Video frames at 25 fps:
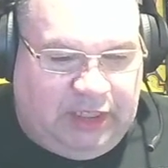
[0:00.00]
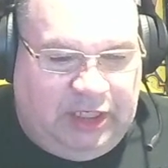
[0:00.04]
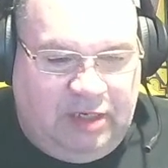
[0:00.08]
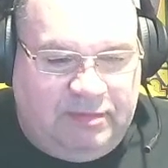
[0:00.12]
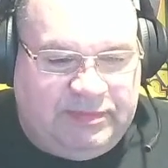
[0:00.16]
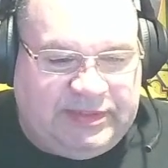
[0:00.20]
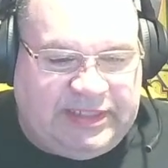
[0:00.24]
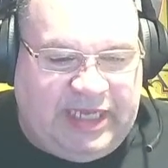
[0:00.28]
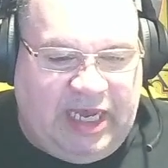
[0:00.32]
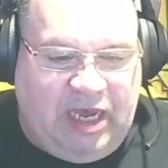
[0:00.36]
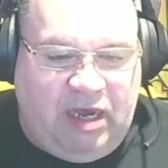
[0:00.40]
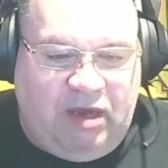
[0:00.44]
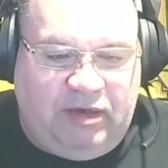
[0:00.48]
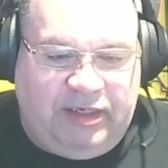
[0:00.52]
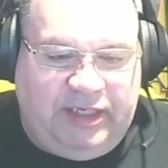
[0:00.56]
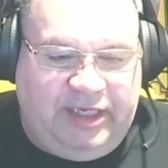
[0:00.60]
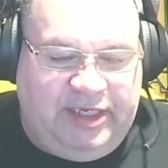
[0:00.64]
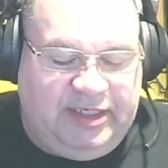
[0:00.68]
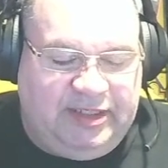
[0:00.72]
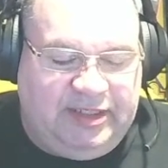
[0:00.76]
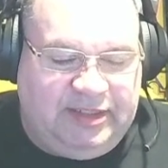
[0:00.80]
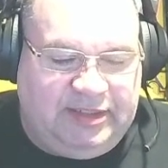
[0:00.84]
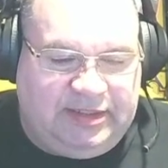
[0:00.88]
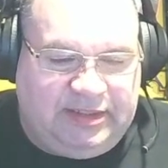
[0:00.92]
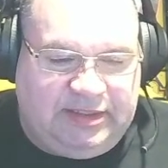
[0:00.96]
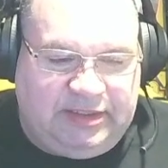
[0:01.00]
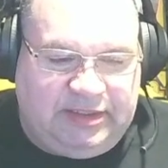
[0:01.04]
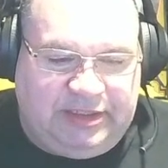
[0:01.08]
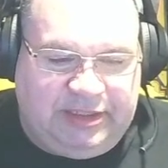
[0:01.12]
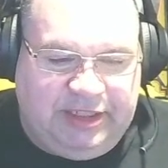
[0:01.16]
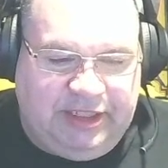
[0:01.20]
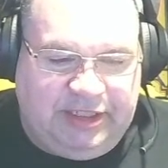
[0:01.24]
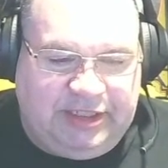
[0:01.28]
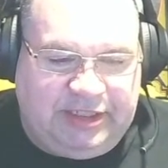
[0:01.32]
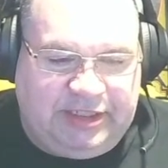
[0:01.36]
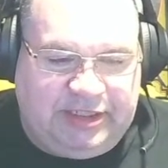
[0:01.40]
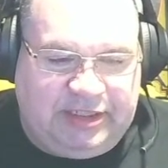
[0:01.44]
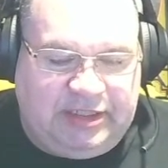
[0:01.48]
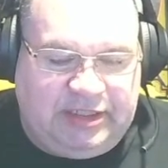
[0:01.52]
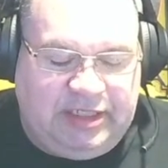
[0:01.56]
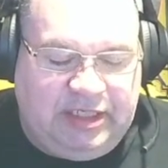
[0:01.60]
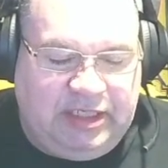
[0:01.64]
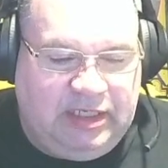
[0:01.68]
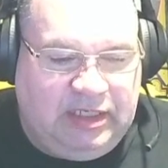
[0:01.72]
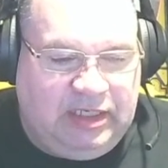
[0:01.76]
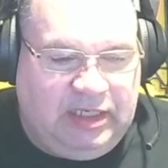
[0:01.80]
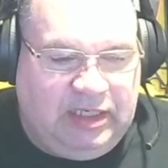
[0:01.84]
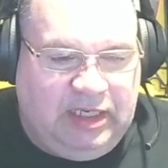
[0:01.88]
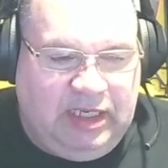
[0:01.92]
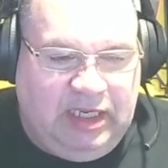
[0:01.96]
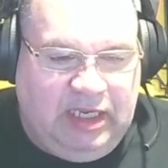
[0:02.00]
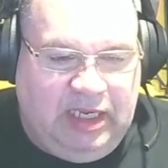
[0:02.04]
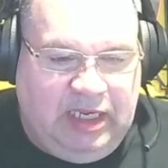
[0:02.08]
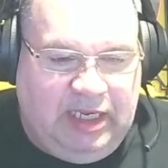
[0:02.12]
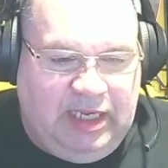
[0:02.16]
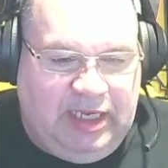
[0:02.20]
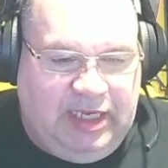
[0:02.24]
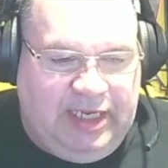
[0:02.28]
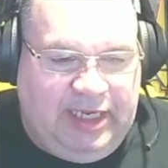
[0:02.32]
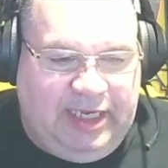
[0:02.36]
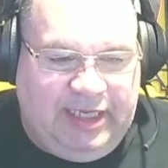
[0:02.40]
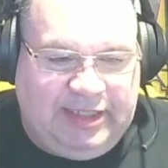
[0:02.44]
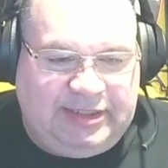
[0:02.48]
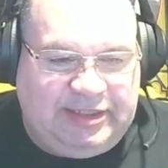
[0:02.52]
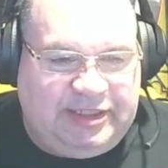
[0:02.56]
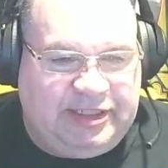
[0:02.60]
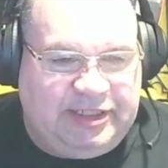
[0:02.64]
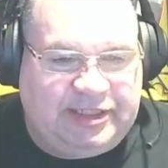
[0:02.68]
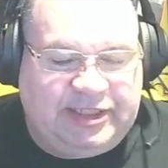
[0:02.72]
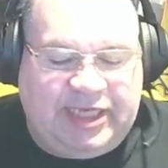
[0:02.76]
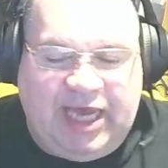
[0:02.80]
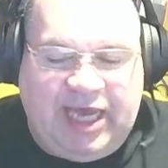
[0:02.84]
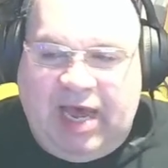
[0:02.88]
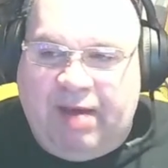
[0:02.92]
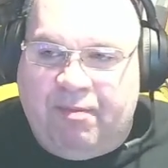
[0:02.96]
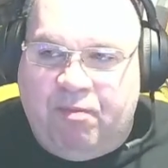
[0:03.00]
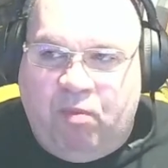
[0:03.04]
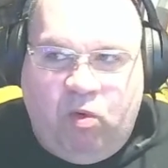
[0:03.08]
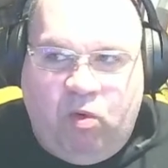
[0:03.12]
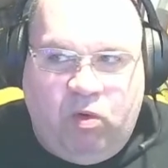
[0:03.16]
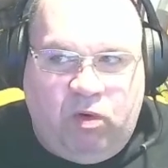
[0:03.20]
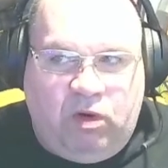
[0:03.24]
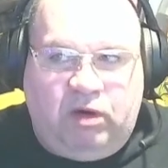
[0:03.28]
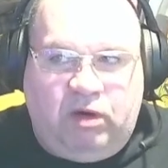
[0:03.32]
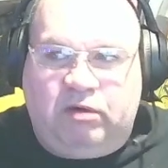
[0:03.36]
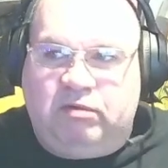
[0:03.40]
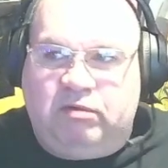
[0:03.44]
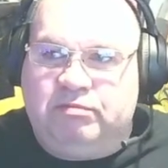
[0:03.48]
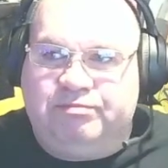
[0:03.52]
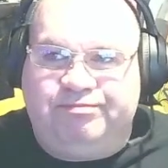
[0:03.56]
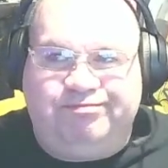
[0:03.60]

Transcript: comes out is just, it's just got more,